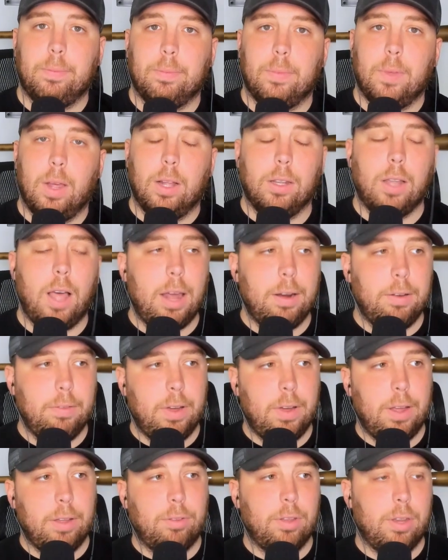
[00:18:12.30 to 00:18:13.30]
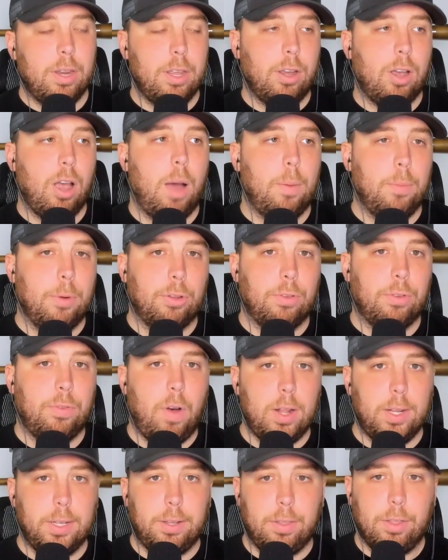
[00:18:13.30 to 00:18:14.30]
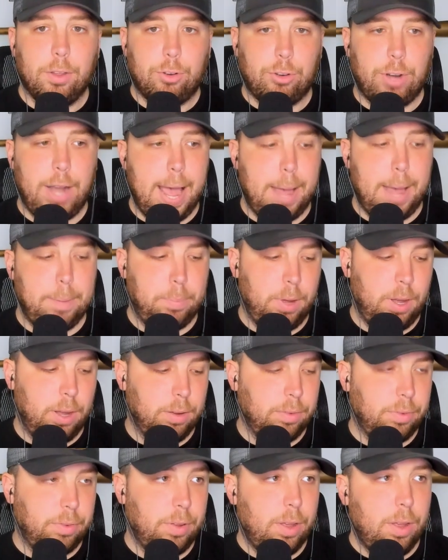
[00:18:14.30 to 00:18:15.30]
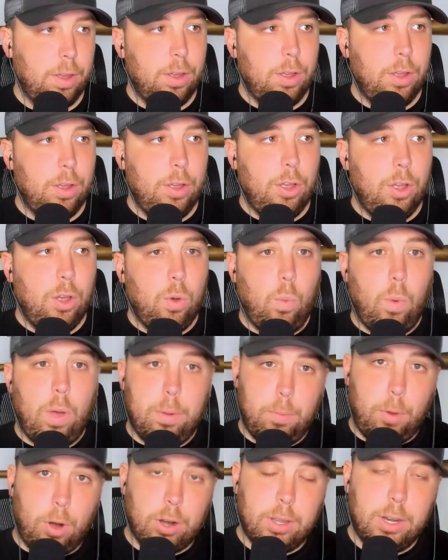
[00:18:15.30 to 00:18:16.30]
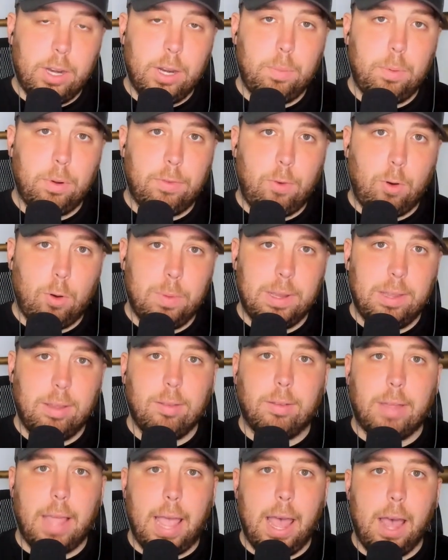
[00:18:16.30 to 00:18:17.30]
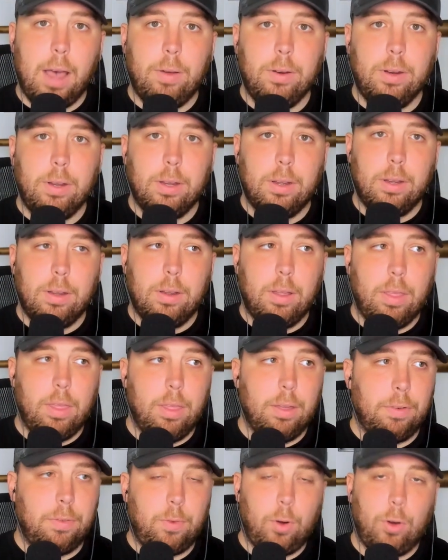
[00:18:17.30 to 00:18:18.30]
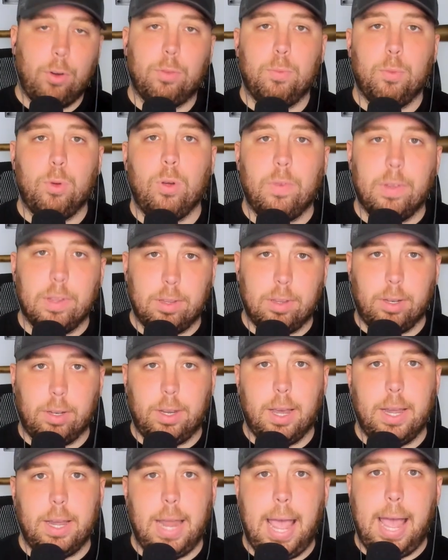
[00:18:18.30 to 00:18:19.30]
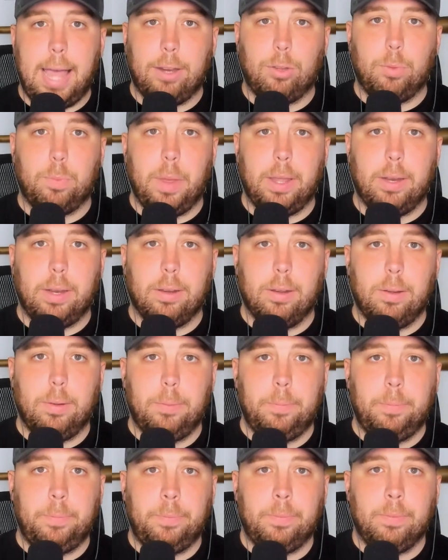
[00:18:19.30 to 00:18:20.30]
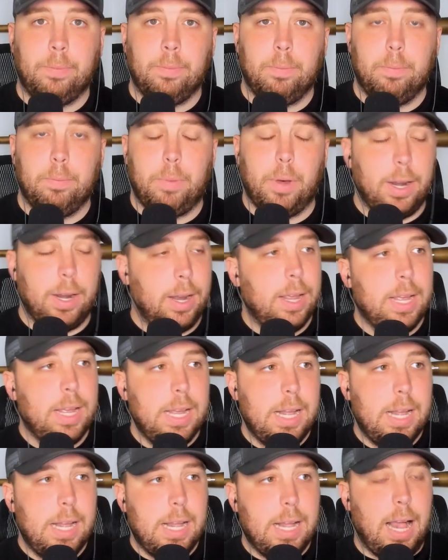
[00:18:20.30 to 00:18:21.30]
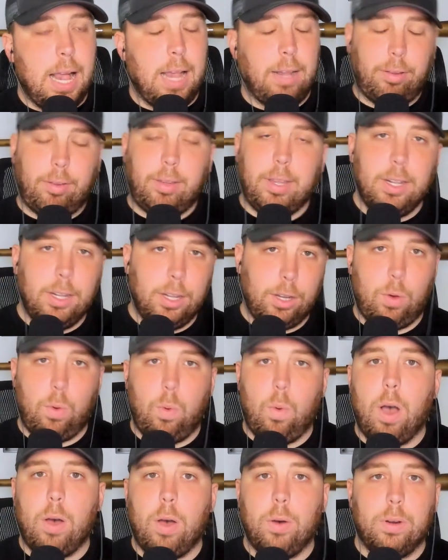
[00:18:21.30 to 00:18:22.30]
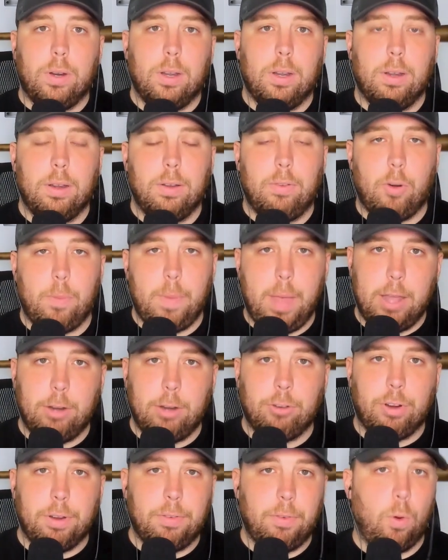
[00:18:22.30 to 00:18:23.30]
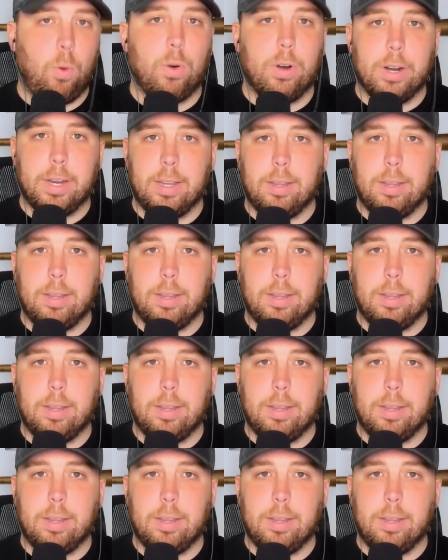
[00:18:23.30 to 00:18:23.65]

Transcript: A lot of us in e-commerce fall into the trap of when marketing performance is down, the first move is to cut ad spend. But I'll steal a quote from Henry Ford.